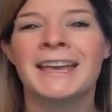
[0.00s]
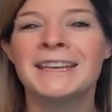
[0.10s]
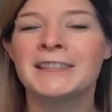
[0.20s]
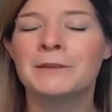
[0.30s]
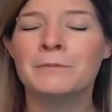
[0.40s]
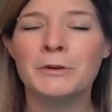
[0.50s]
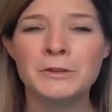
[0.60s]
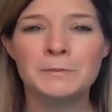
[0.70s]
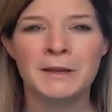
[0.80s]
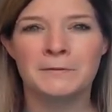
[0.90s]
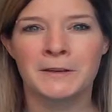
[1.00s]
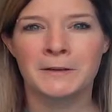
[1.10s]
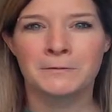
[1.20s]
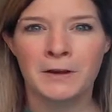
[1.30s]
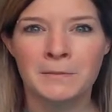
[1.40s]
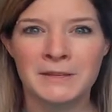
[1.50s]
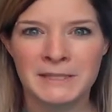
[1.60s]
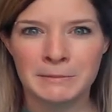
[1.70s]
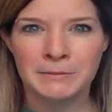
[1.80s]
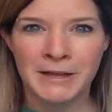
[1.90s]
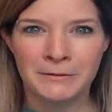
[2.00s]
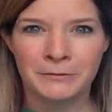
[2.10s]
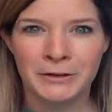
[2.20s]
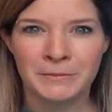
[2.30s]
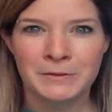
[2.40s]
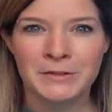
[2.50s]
and get the most benefit from the Simbi platform